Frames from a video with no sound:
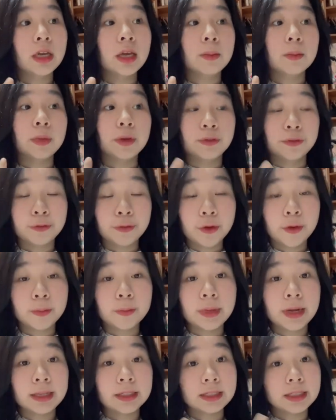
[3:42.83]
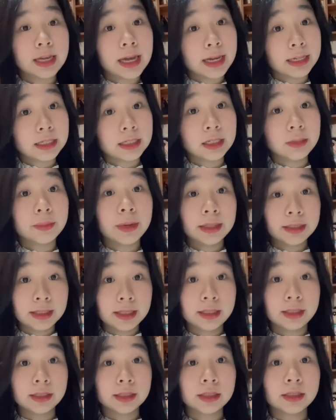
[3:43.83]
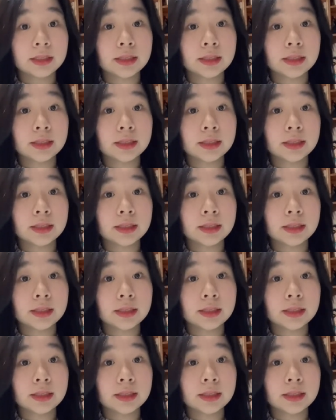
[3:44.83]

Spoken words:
performed by the other parties.